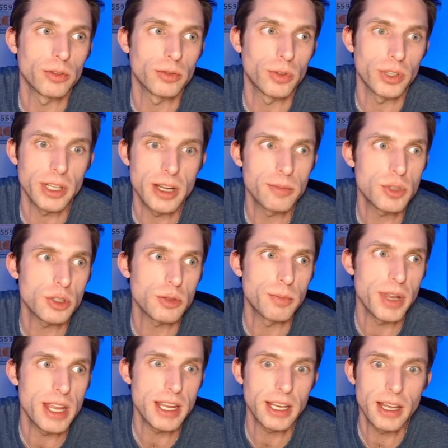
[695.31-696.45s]
for them just
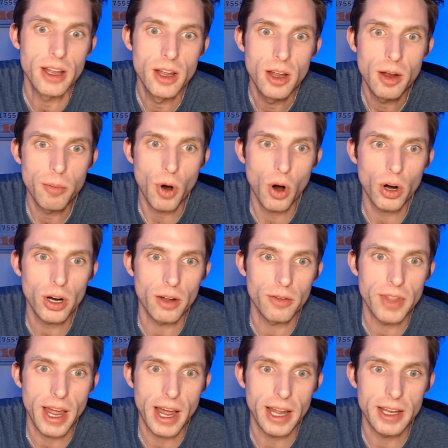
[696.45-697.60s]
being part of
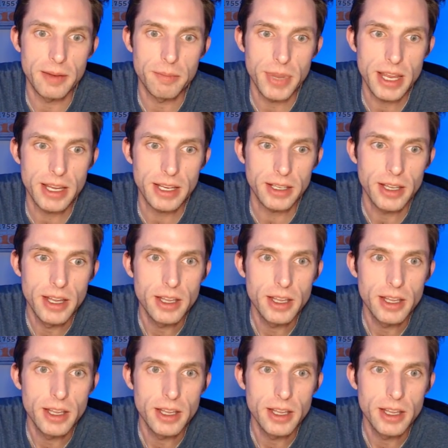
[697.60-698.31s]
that and being